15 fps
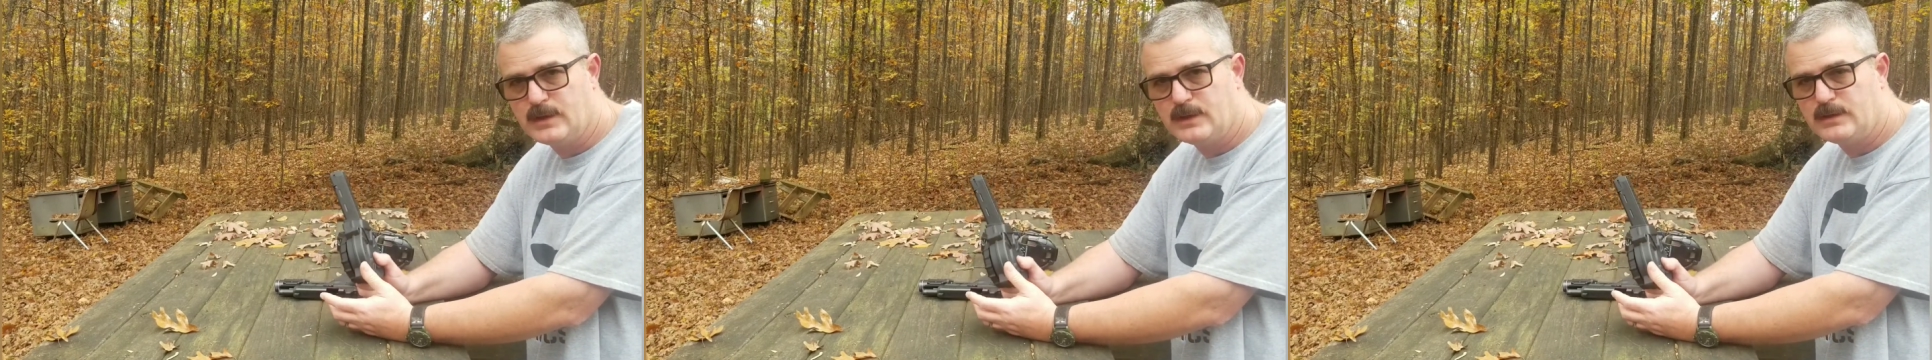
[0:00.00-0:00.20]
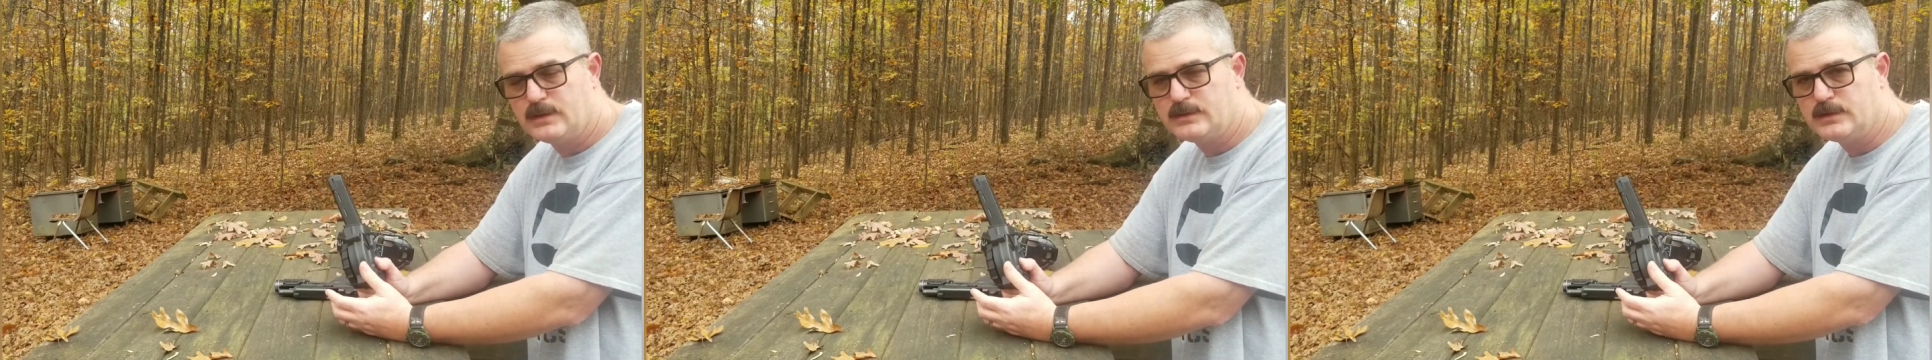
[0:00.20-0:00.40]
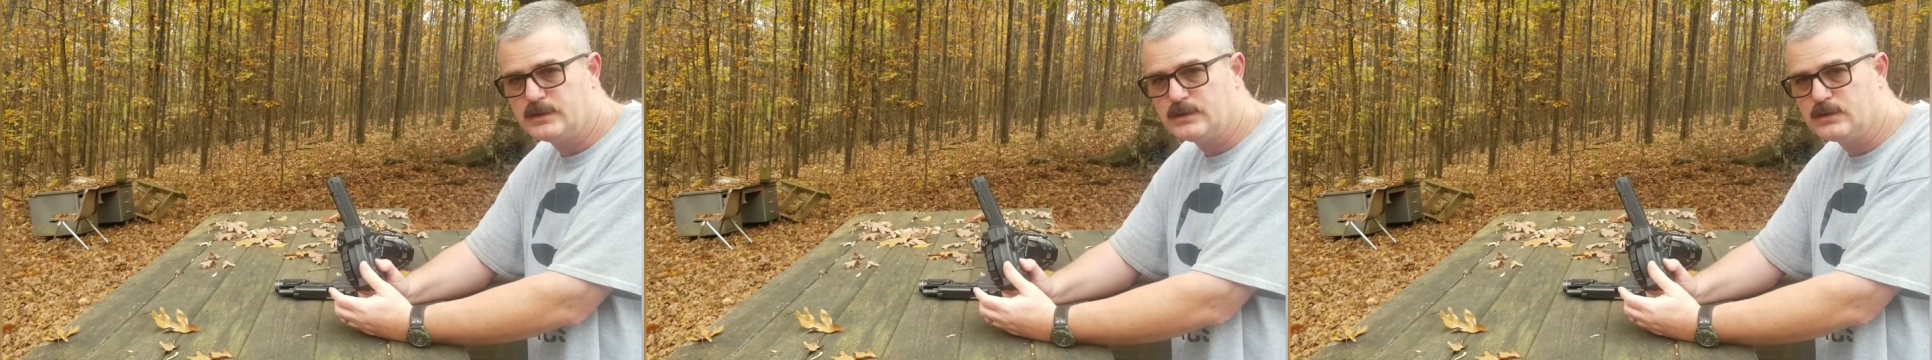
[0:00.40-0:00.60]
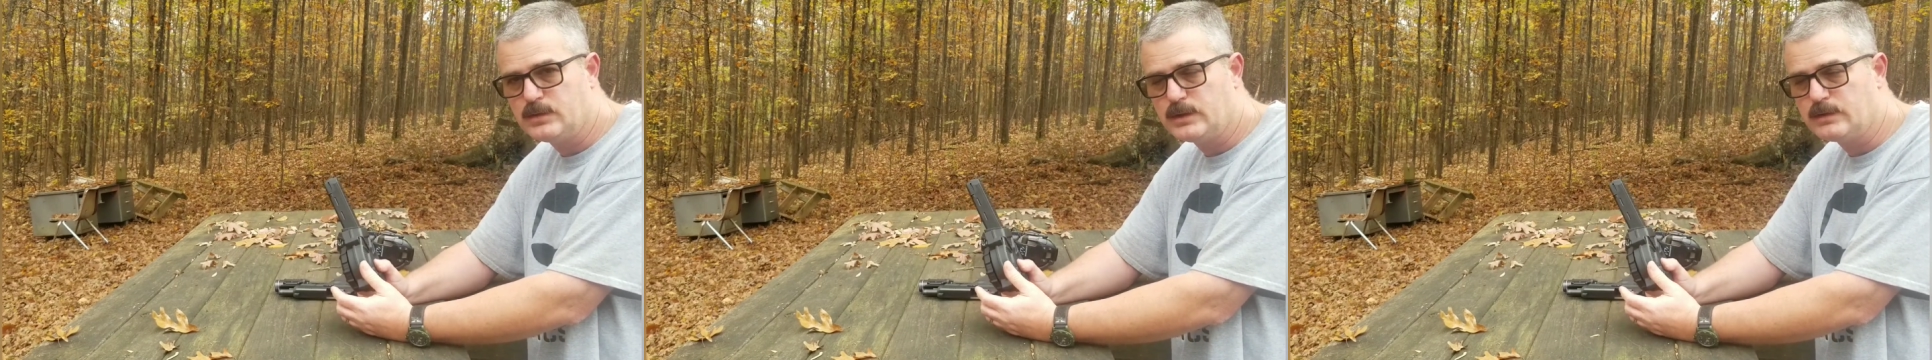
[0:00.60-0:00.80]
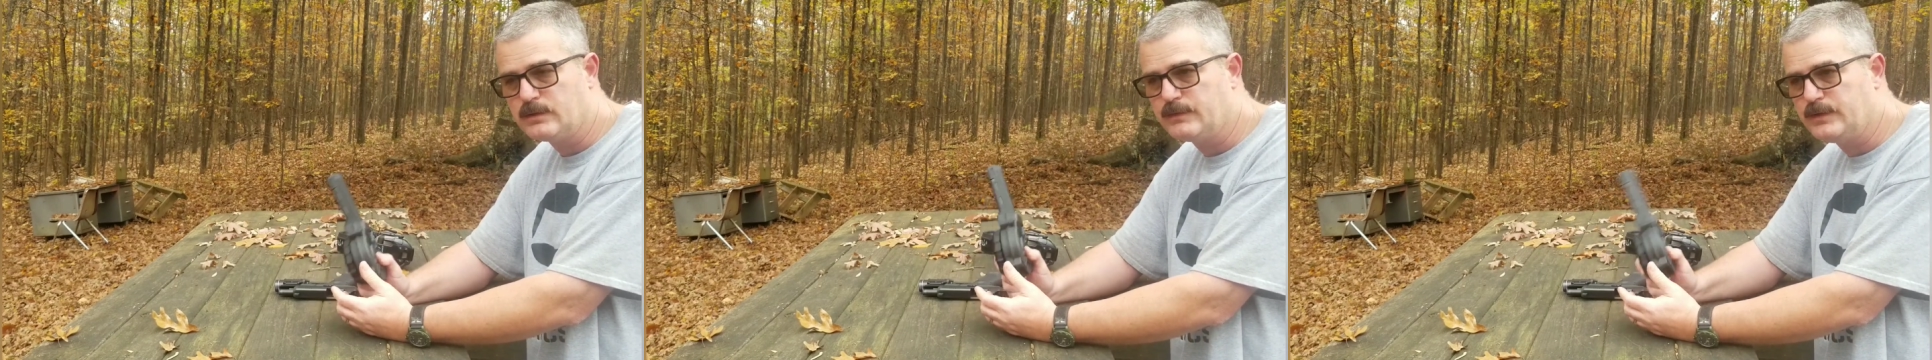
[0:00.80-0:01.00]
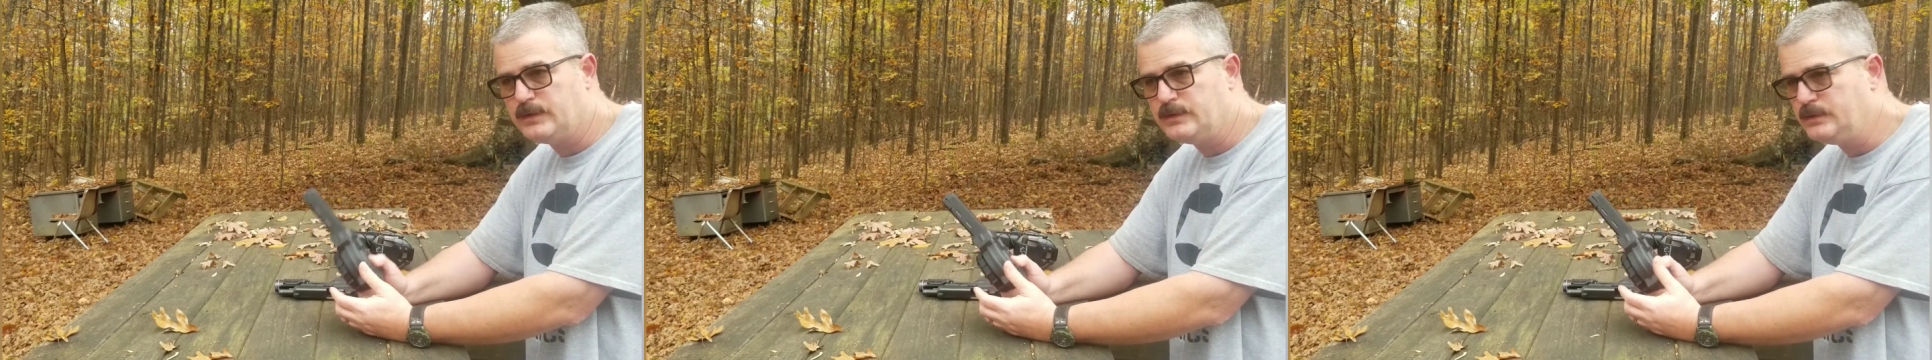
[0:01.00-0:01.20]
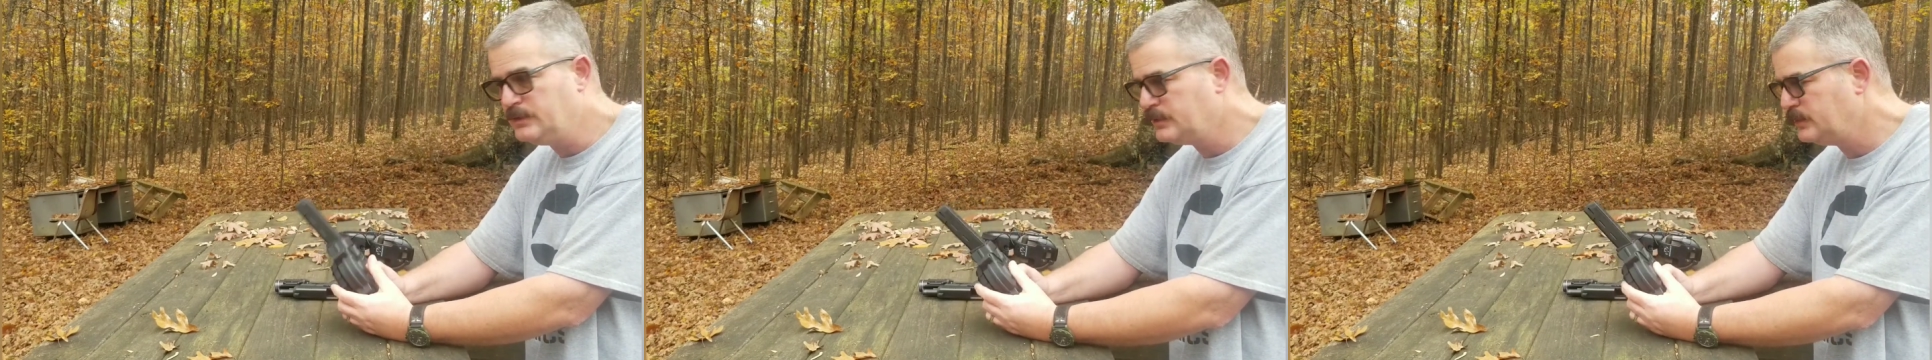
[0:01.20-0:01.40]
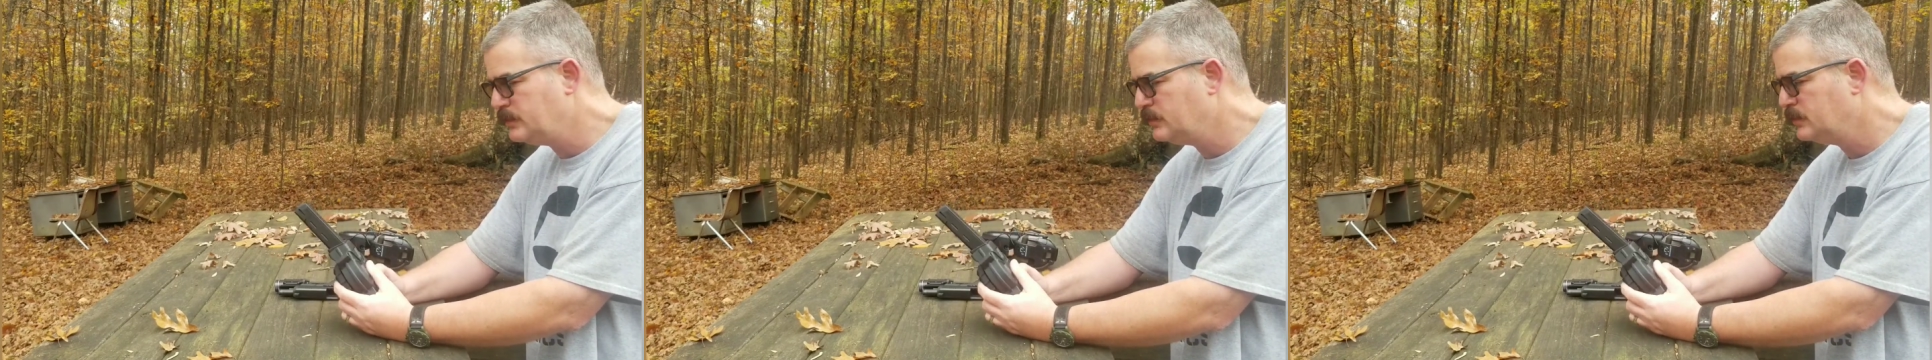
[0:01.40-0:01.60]
There's your little quick review.
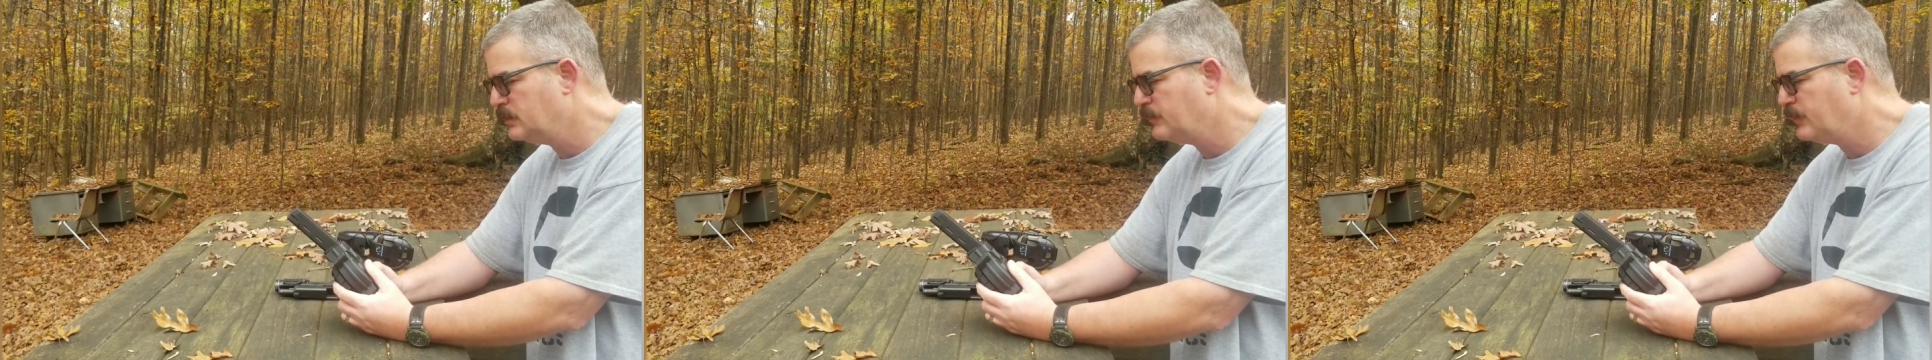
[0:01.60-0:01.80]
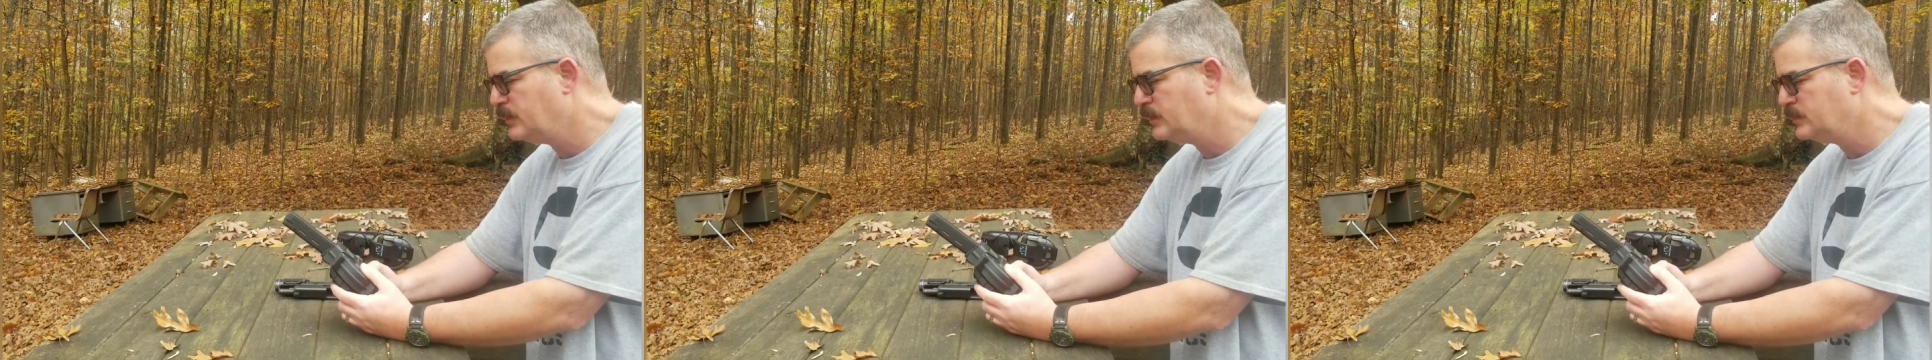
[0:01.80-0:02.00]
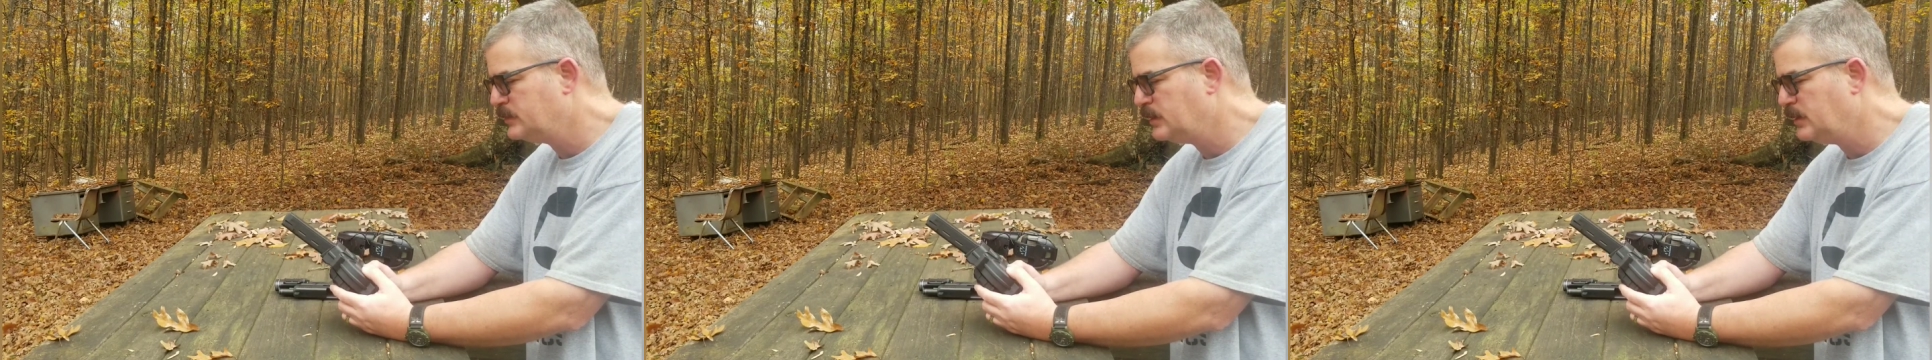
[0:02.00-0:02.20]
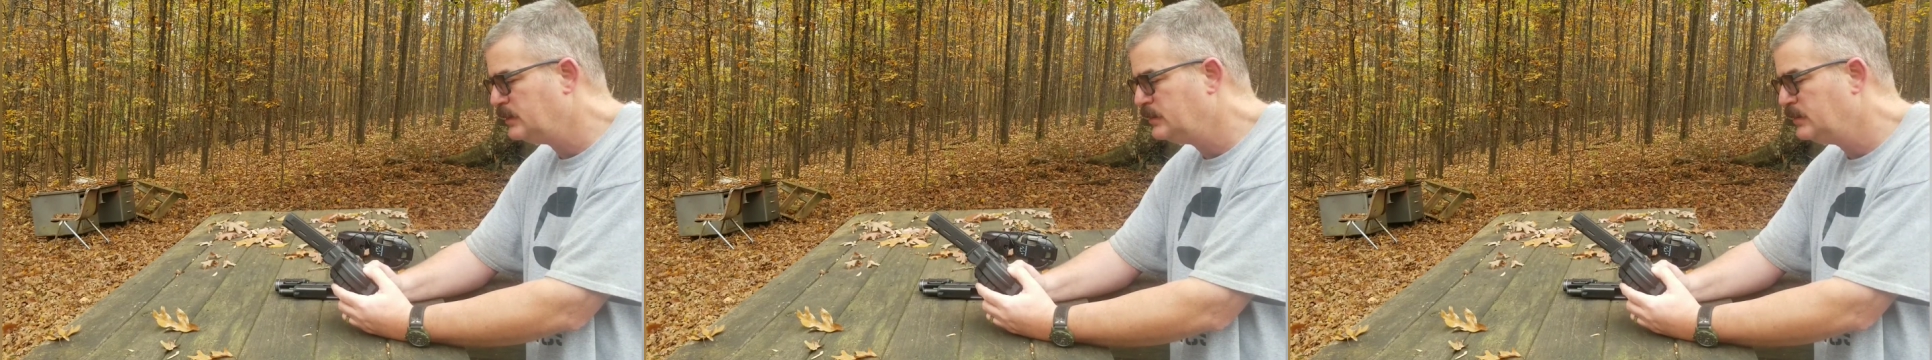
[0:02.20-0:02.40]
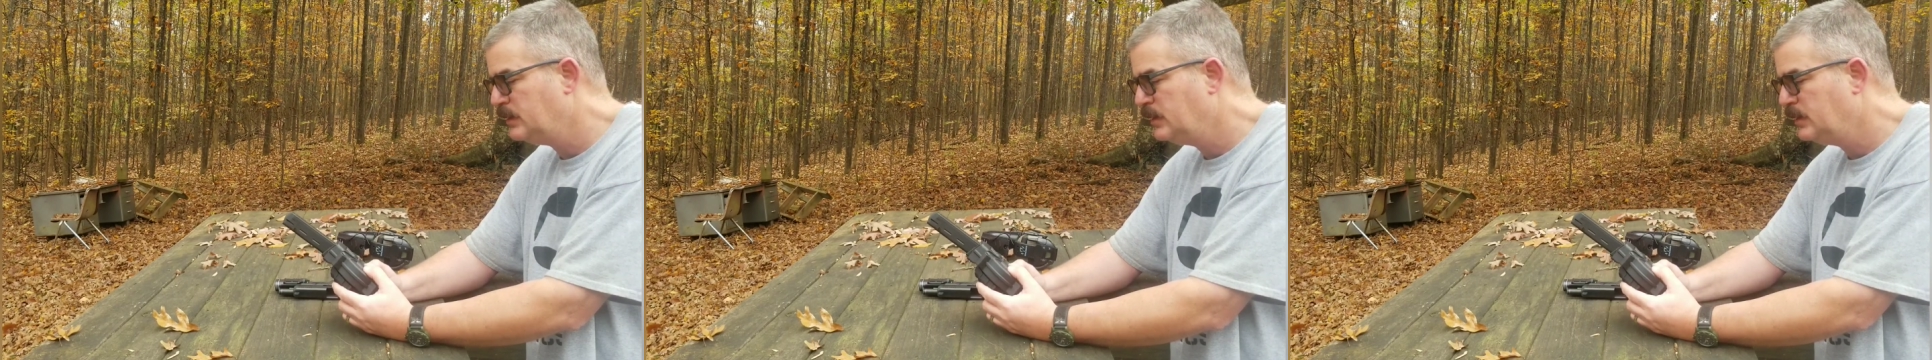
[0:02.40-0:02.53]
You be the judge.